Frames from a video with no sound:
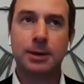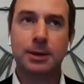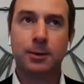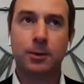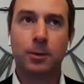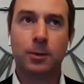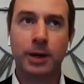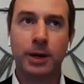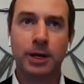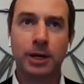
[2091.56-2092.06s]

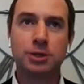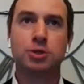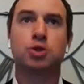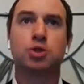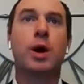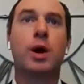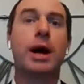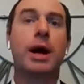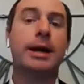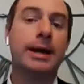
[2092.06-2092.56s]
we also
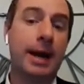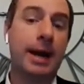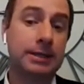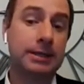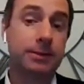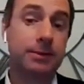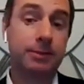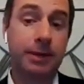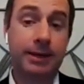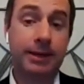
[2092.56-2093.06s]
try not
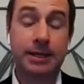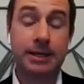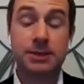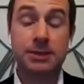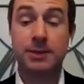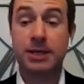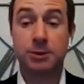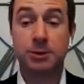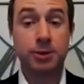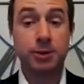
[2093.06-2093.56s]
to play in that
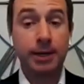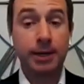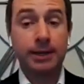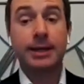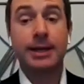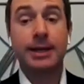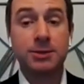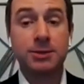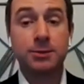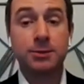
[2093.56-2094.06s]
space. We try to
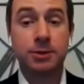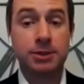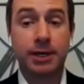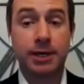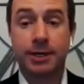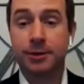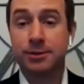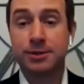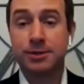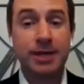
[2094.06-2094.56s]
let experts
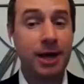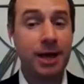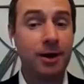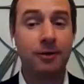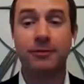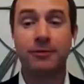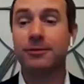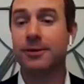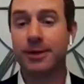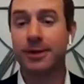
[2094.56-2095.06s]
like
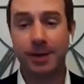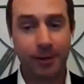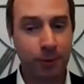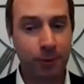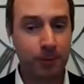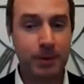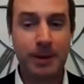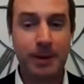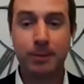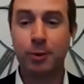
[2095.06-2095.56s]
yourself and
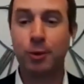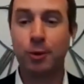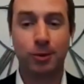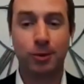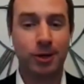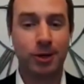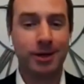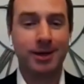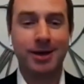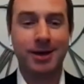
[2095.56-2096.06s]
other
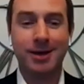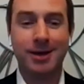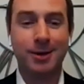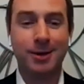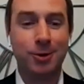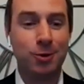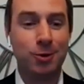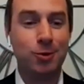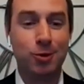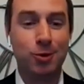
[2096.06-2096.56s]
people
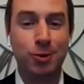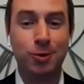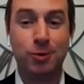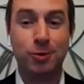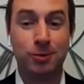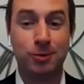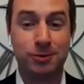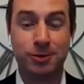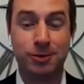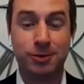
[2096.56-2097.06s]

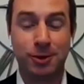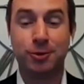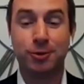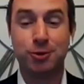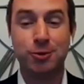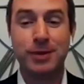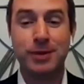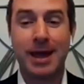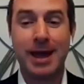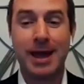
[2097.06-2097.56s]
who
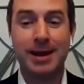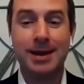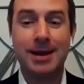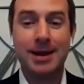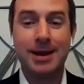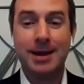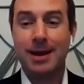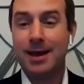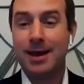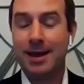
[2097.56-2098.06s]
do that
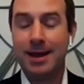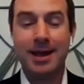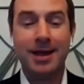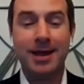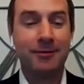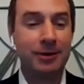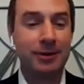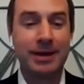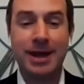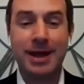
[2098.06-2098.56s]

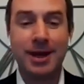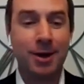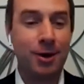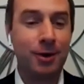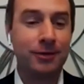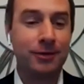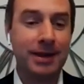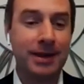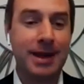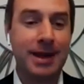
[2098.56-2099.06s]
every day,
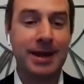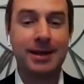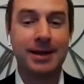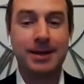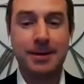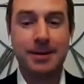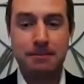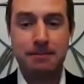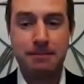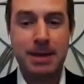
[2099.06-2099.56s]
all day,
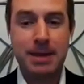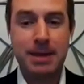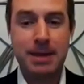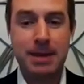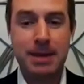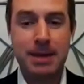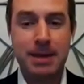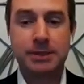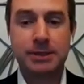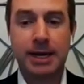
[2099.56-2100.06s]
make
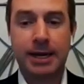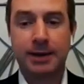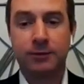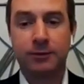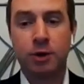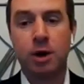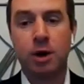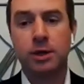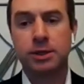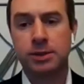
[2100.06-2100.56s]
those kind of
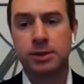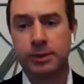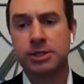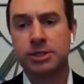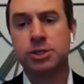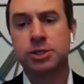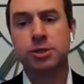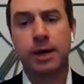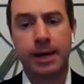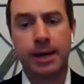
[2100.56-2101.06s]
calls. And we
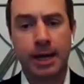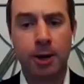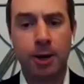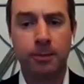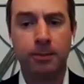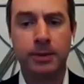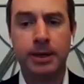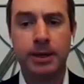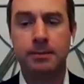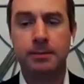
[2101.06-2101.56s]
just try to
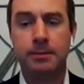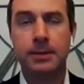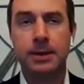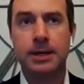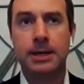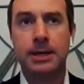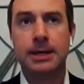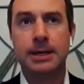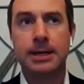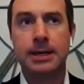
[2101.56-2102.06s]
help them.
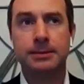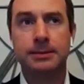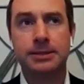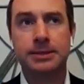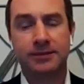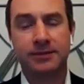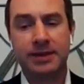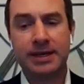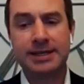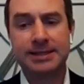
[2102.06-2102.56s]

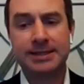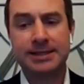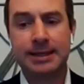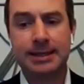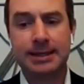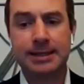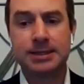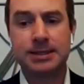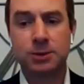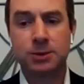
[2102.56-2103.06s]
If they say
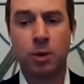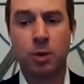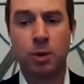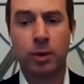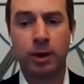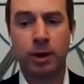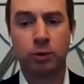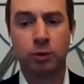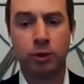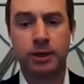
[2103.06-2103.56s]
this is what
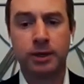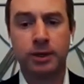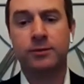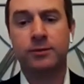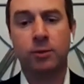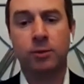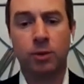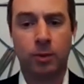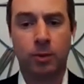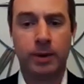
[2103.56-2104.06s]
we are looking
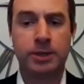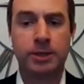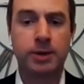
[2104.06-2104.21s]
for, we try